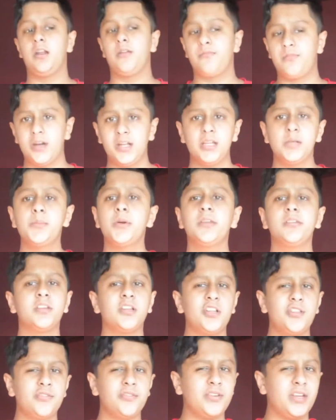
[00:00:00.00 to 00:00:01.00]
I'm finding
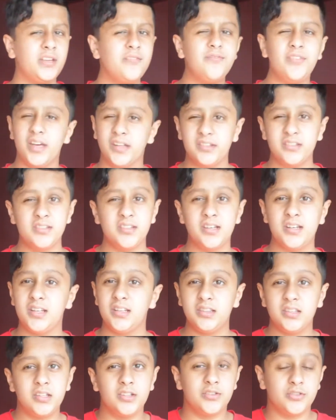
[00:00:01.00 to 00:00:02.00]
myself invested
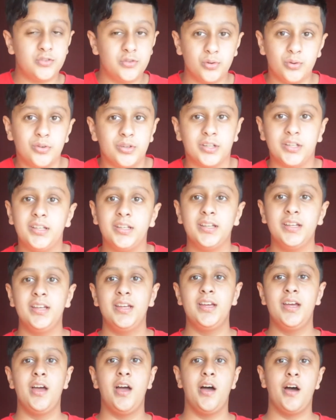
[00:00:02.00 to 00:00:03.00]
in this story.
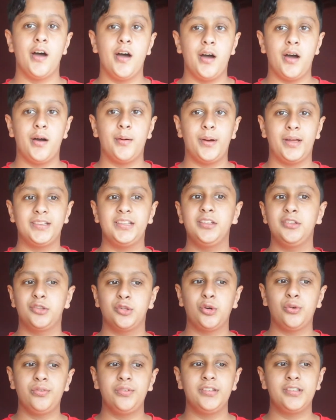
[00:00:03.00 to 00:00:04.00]
I think
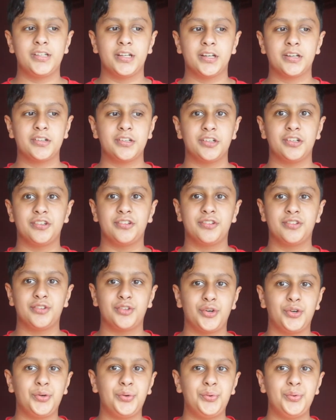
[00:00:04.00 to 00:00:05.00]
Sophie's character is
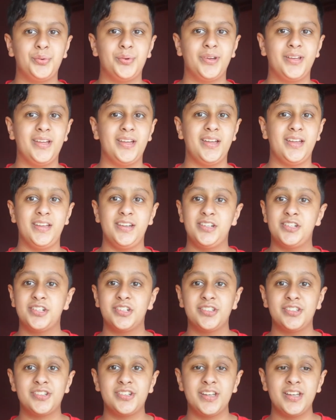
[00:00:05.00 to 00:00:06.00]
so
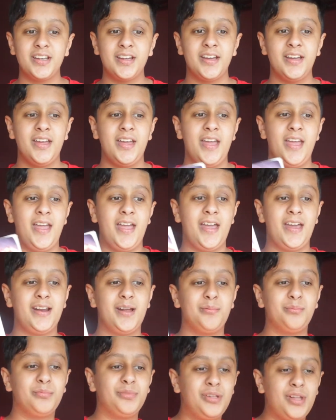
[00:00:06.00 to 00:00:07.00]
interesting, and
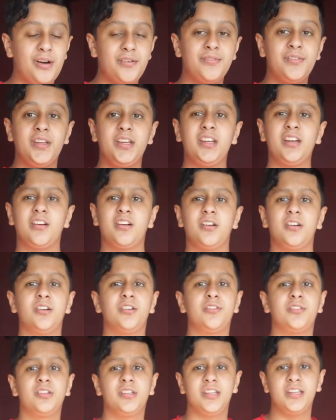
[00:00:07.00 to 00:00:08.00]
I'm loving
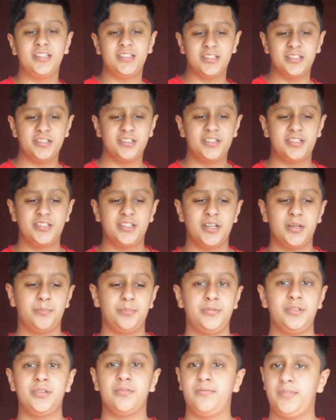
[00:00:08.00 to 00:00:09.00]
her
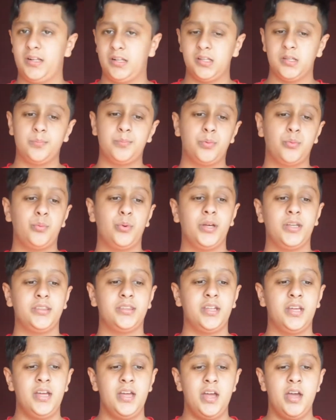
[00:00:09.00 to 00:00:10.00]
relationship develop with
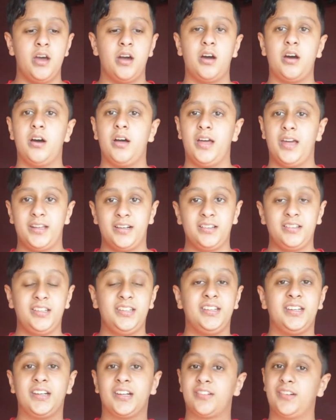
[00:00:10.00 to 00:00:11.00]

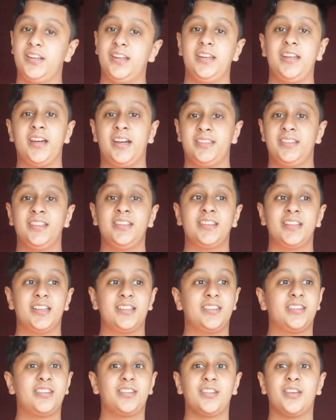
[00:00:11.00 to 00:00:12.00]
Adeline and Grady. I think
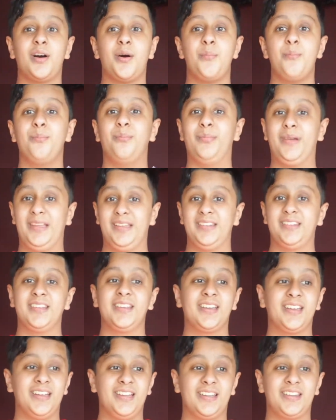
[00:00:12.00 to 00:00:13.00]
that's
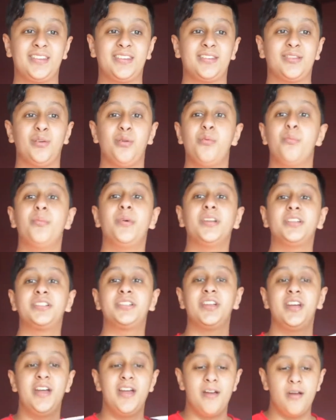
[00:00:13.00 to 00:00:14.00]
amazing. It's so much
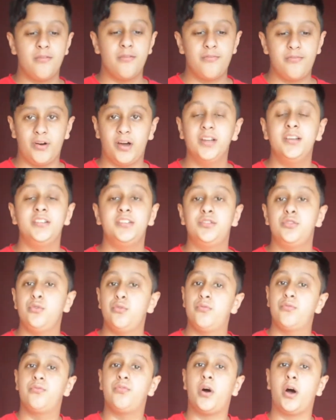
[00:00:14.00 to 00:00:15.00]
fun to
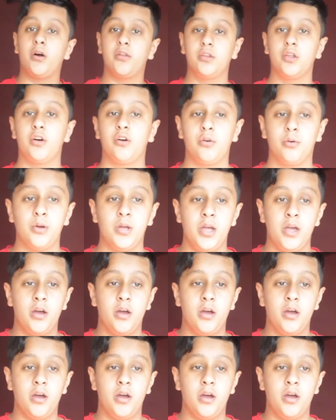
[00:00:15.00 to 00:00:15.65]
follow